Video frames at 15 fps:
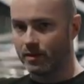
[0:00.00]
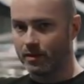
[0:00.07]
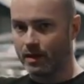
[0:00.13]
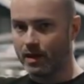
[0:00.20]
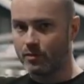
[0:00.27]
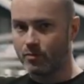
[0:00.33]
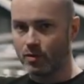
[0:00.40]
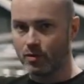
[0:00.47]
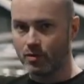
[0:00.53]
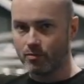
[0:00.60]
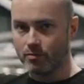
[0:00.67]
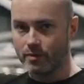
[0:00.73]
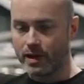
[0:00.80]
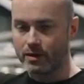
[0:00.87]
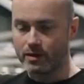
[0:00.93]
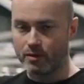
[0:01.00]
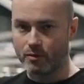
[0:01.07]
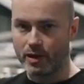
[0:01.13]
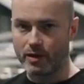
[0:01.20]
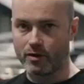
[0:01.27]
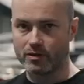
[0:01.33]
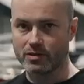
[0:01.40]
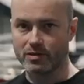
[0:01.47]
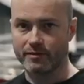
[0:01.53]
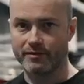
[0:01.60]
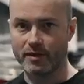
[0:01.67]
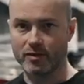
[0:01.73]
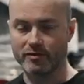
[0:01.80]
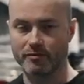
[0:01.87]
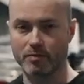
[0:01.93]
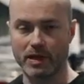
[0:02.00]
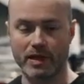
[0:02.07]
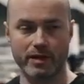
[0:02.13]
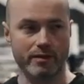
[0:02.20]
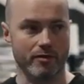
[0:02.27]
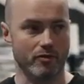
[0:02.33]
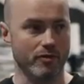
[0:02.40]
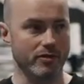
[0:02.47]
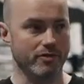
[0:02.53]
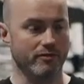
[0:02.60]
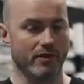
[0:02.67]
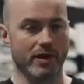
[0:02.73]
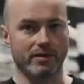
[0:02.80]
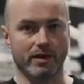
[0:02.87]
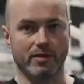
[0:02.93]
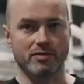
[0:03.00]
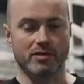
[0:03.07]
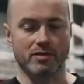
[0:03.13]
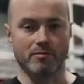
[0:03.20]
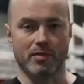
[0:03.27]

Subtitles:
They will make their way onto the field of play. They're going to run down to the